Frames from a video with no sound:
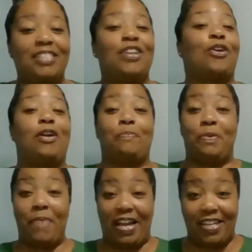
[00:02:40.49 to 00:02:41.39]
that are going to be
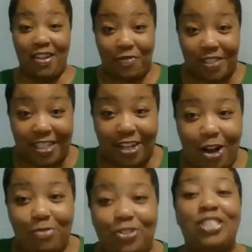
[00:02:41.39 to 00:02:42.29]
magnificent
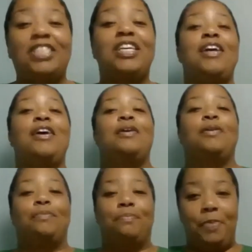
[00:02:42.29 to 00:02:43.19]
coaches,
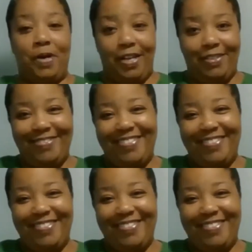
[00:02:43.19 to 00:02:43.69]
but